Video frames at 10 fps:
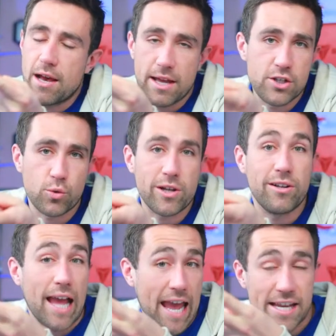
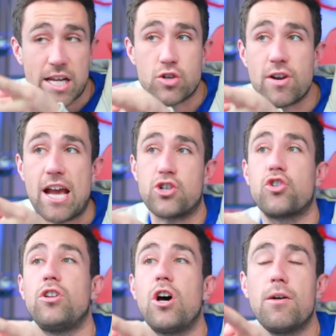Israel and
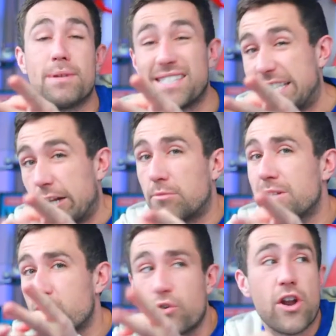international law, but
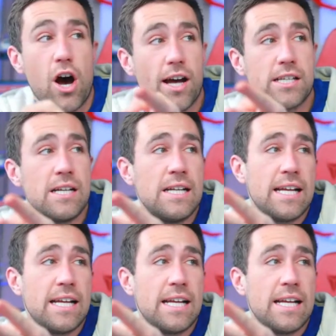settlements are not.